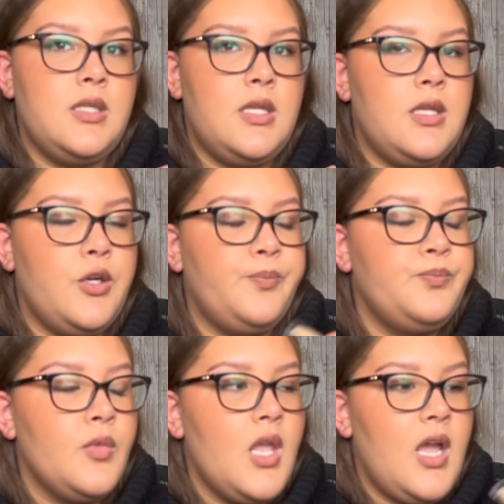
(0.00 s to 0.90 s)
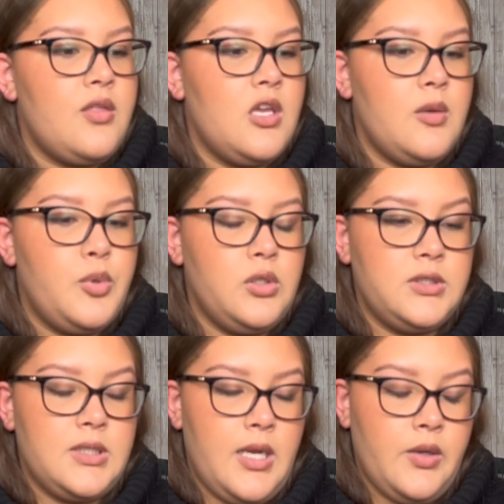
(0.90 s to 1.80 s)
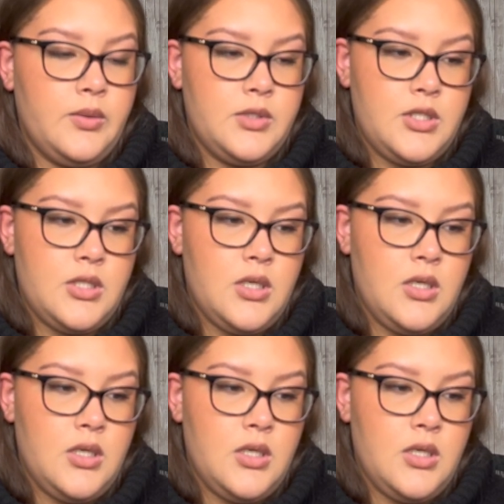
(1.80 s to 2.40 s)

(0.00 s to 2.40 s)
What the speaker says: in there. I think I pulled it out